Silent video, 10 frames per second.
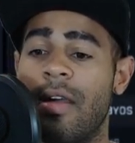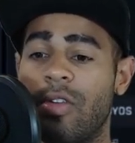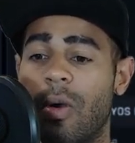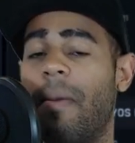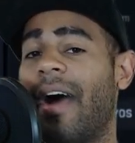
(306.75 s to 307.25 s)

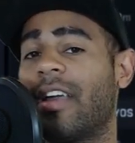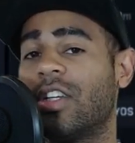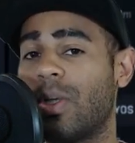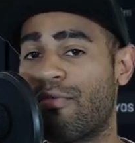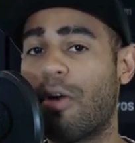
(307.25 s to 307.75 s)
you're buying a
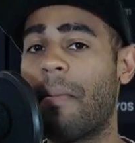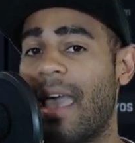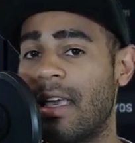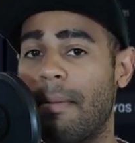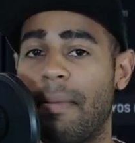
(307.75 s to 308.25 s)
ship from
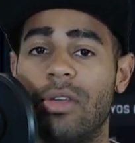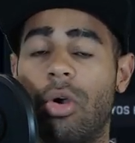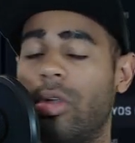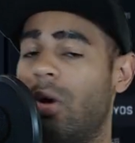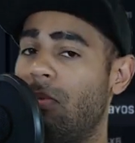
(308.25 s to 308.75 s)
AEP
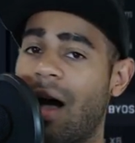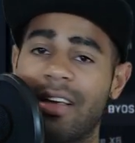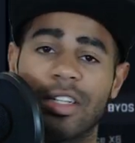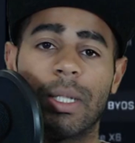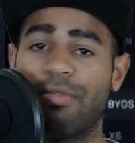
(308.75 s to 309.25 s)
or you're
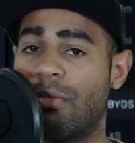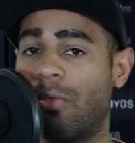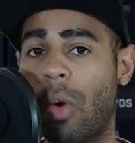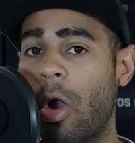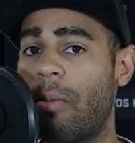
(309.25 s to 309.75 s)
buying a ship from
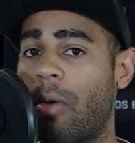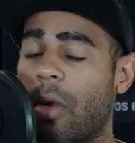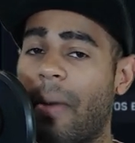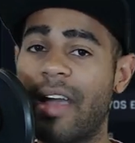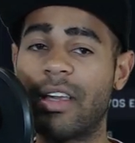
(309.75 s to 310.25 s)
Rome or you're
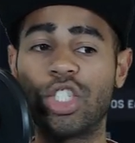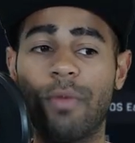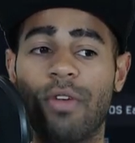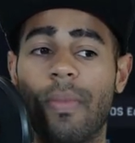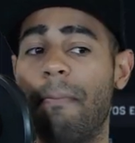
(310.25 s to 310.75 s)
buying a
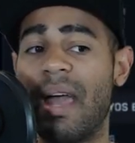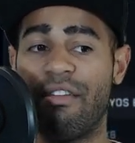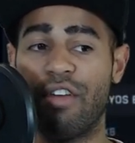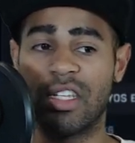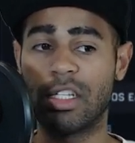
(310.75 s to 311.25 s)
ship from
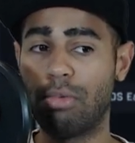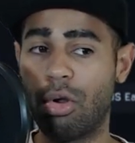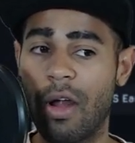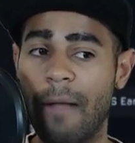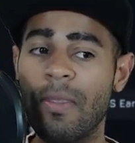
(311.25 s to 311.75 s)
Metaverse
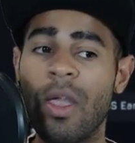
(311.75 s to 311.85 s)
Explorer